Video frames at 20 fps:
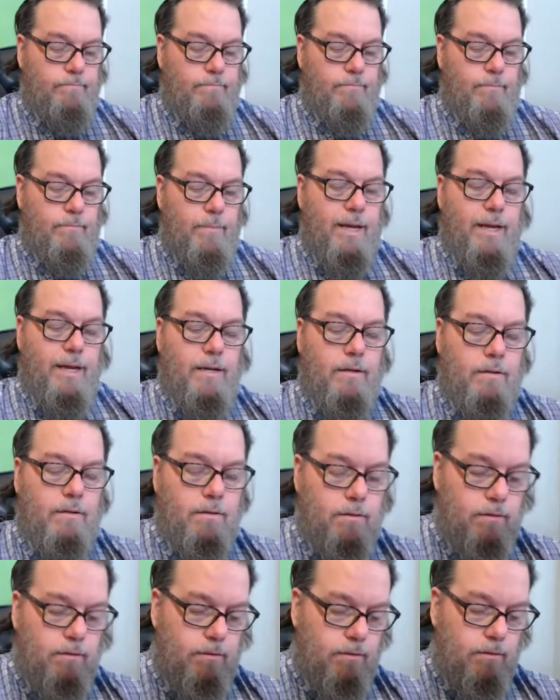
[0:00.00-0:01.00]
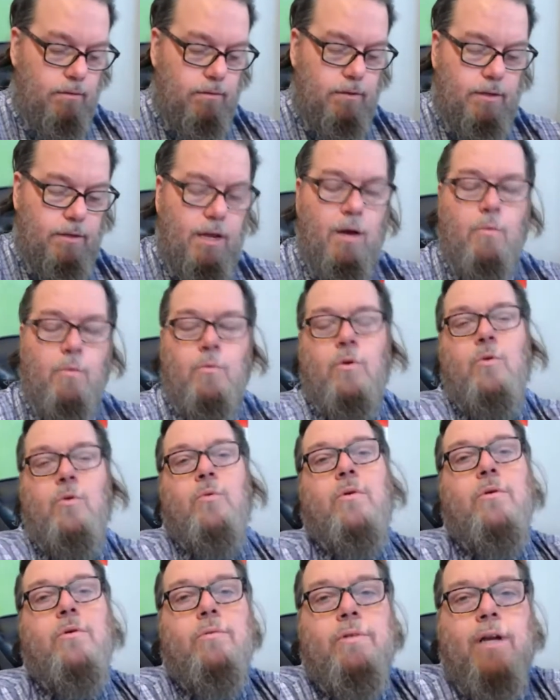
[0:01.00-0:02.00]
Man, we got
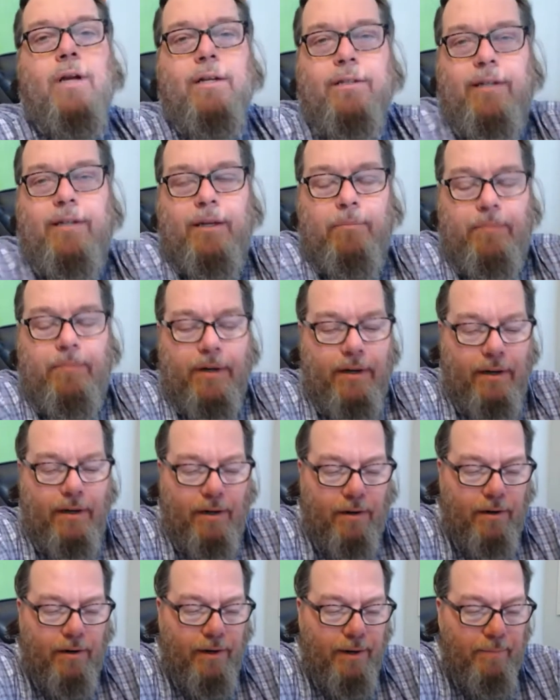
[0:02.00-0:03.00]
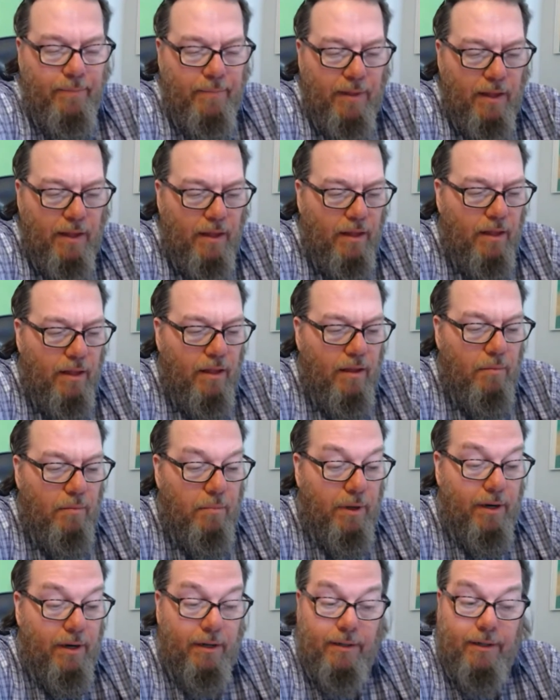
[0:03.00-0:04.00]
woo-woo, got deep there in a hurry.
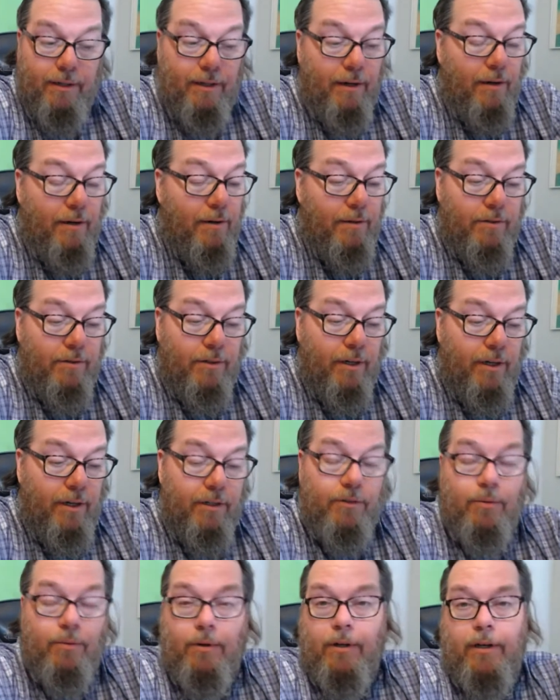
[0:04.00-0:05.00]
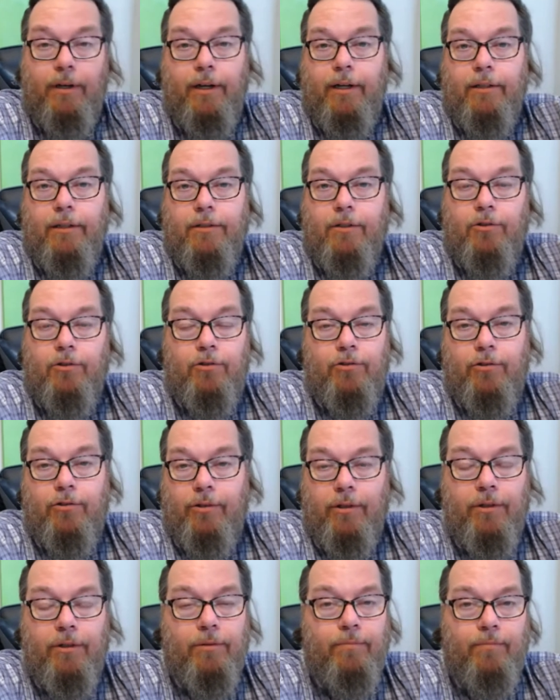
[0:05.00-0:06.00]
But, uh, you know, it, it is what it is. It's
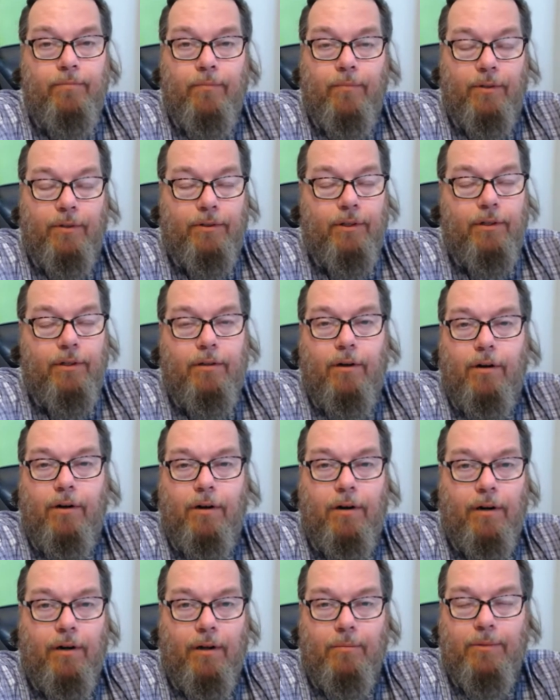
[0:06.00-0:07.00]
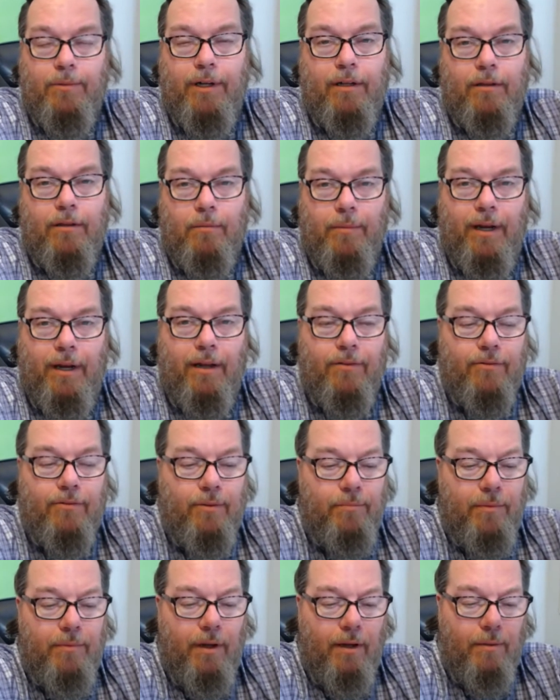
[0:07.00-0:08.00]
true. What's in the heart comes out the mouth
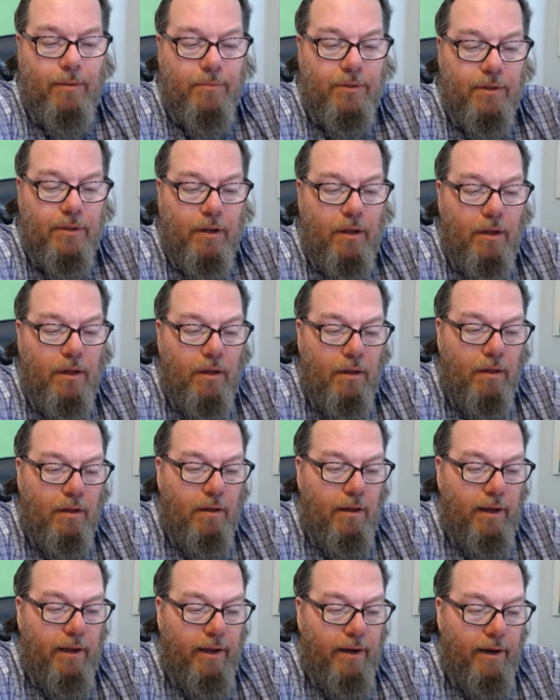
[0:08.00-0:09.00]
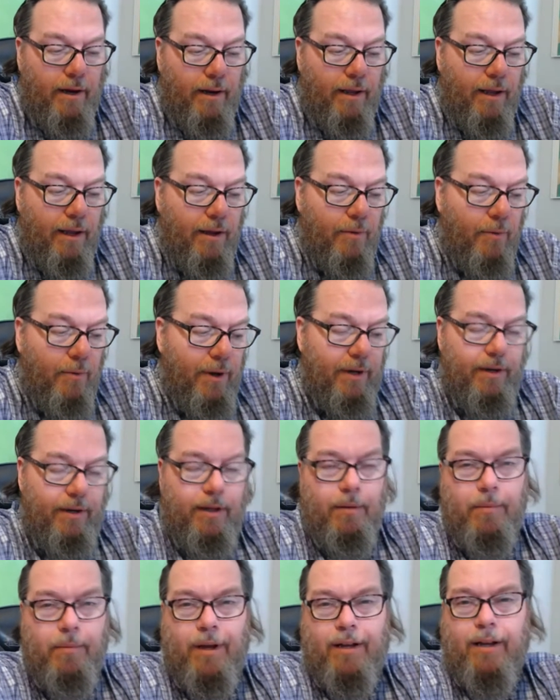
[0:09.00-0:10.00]
sometimes. And I can't wait to
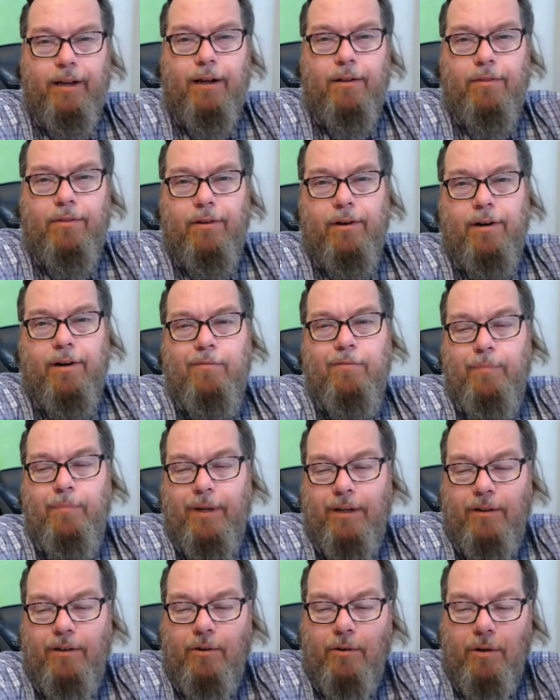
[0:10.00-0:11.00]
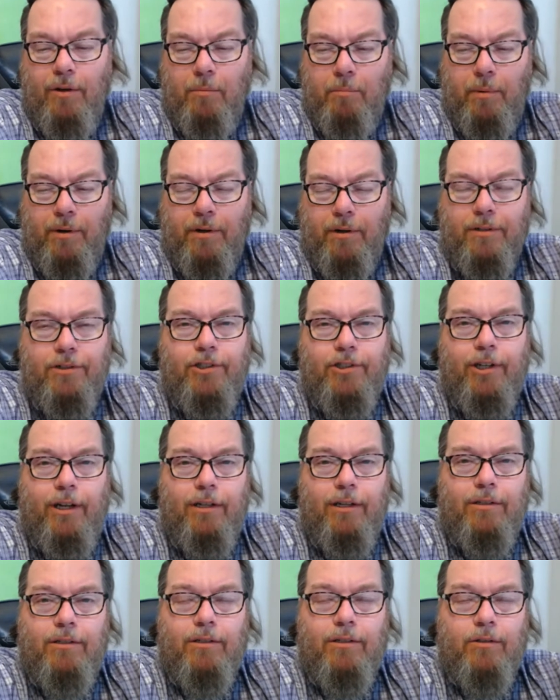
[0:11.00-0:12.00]
get back out there. been doing a bird
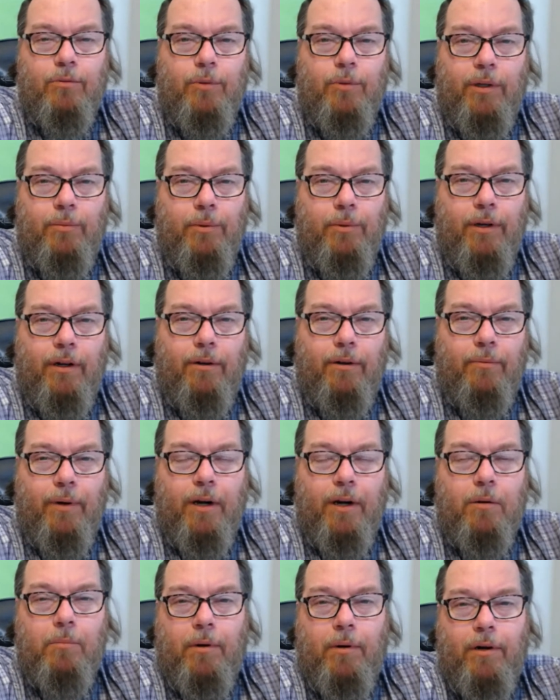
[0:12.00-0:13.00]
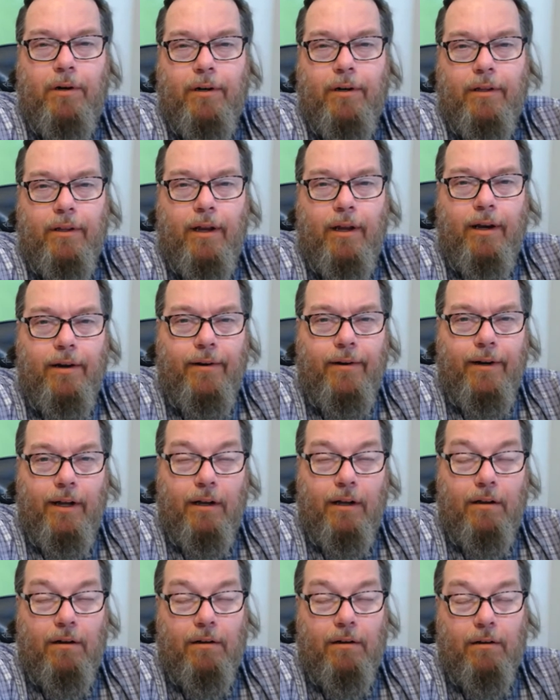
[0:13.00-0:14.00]
chase this week. We got a rare bird in the area. I
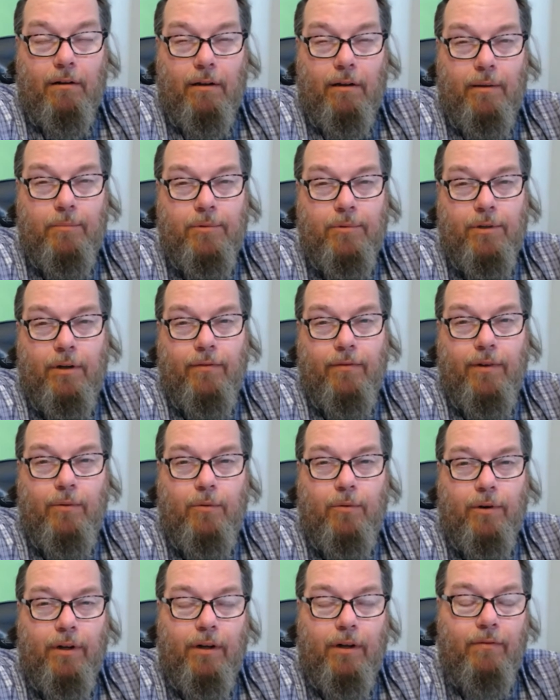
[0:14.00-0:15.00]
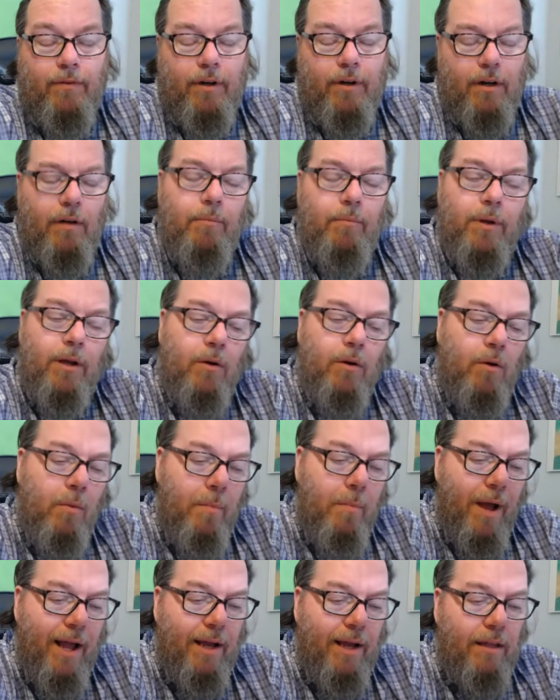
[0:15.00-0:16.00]
caught a glimpse of it one evening. I've been going
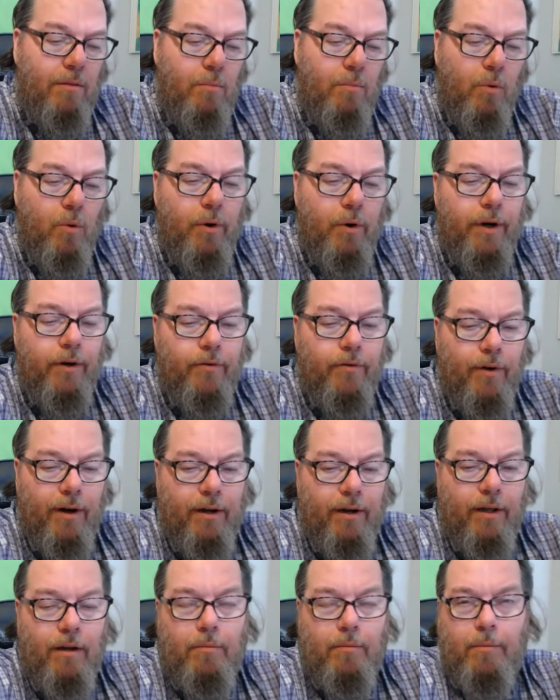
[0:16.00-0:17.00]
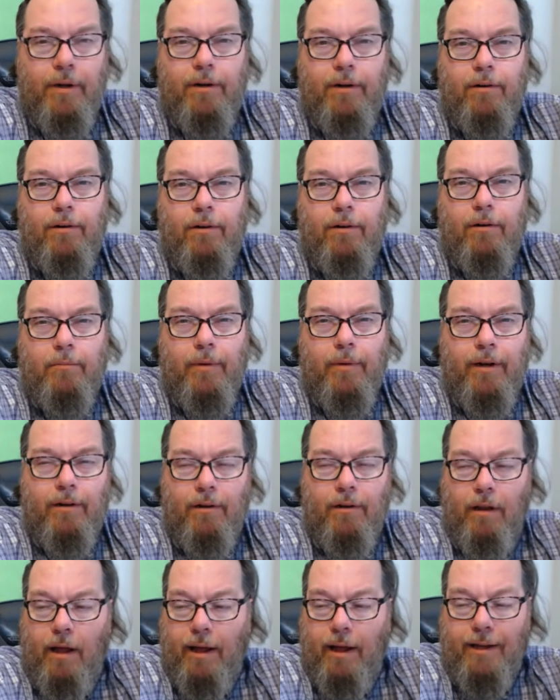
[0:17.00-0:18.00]
back in the morning trying to get a better look, better
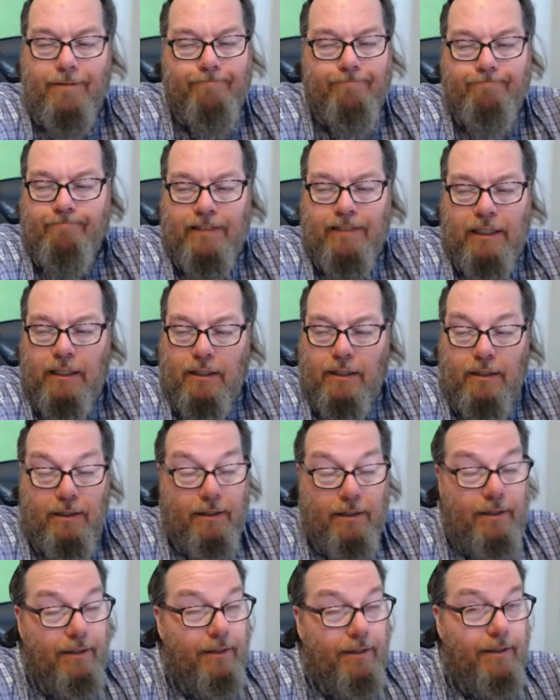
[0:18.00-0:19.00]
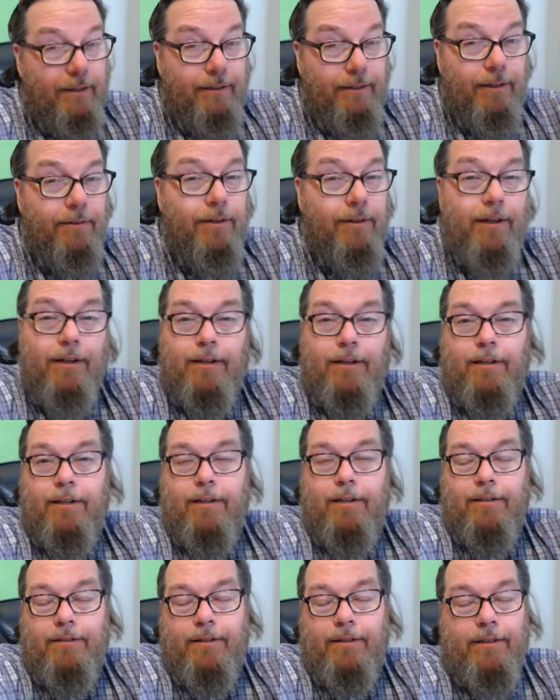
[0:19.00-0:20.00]
light. No luck.
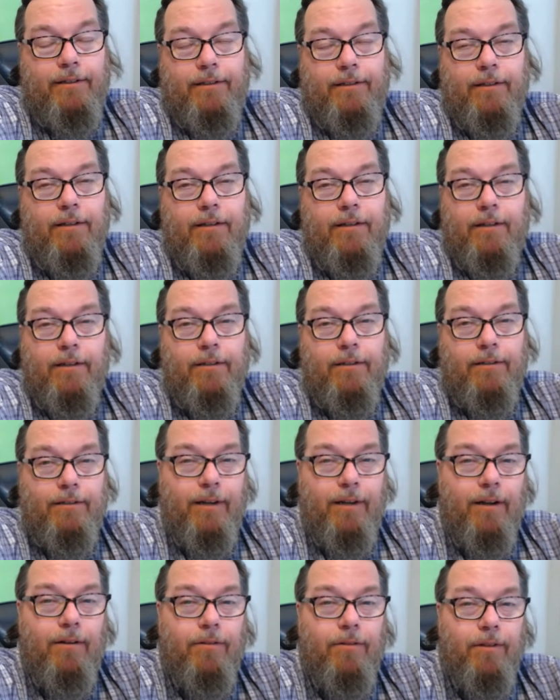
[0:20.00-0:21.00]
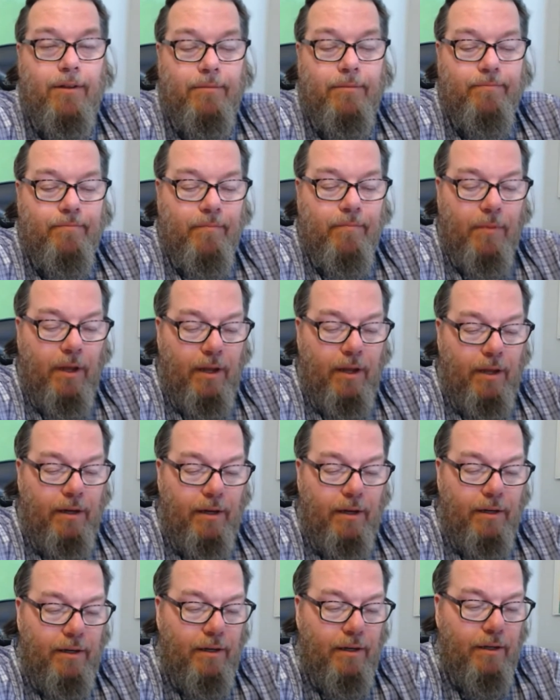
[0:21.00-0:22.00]
This thing is stealthy, and
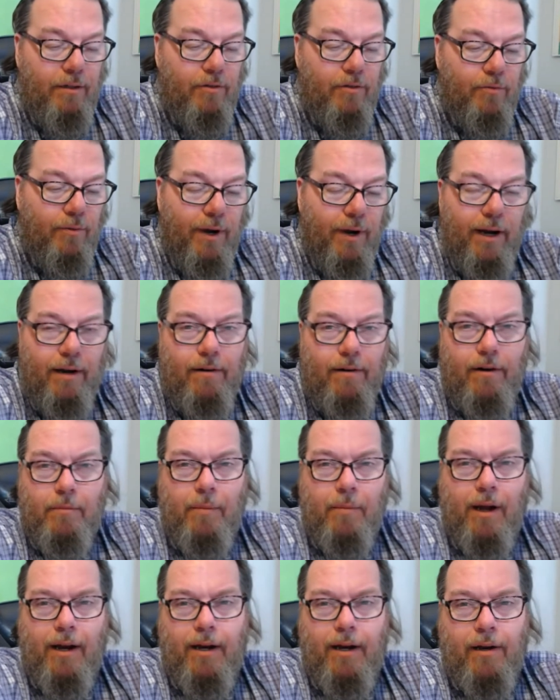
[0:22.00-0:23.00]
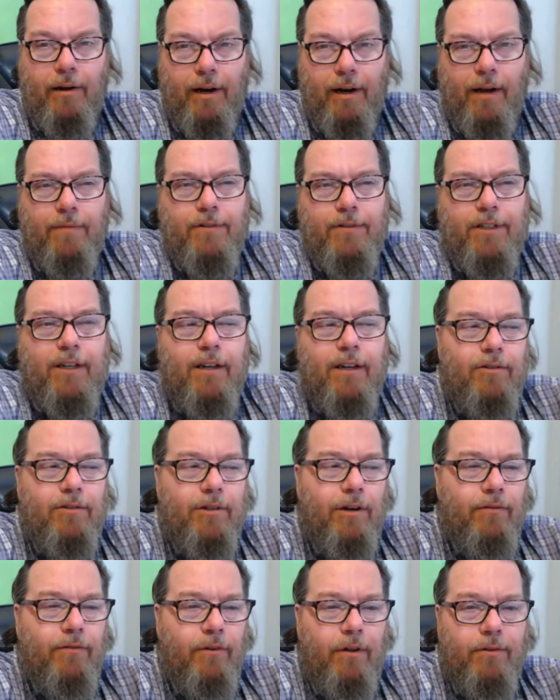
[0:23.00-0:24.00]
it is rare in my area. I've seen it in
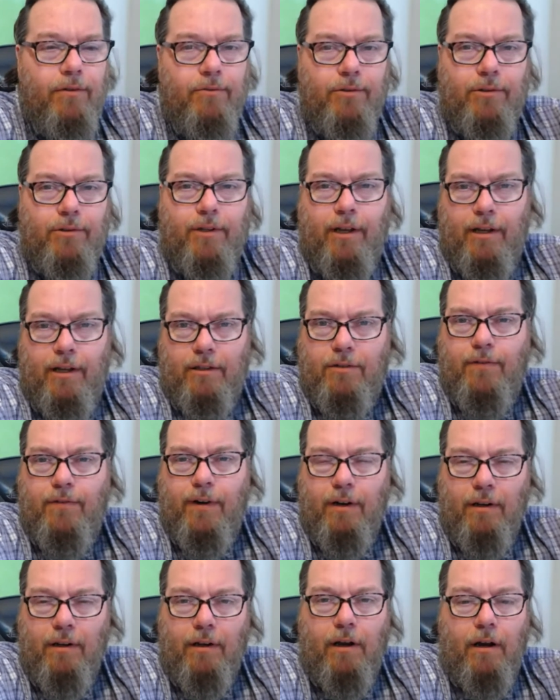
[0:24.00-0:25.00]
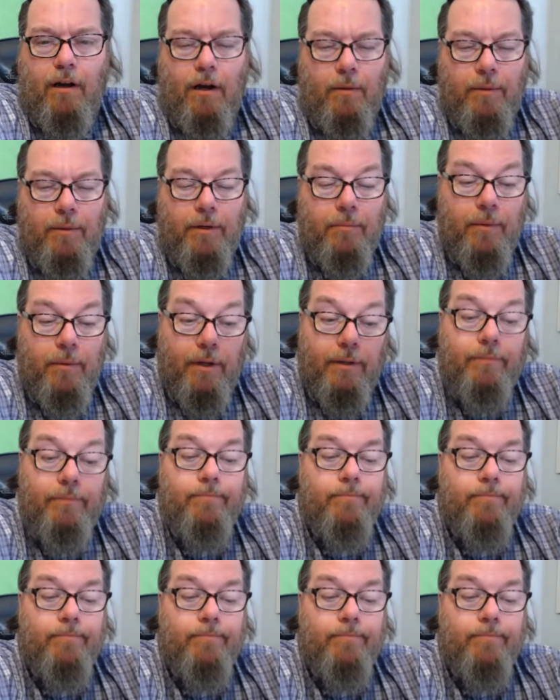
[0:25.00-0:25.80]
several other states, fairly common. But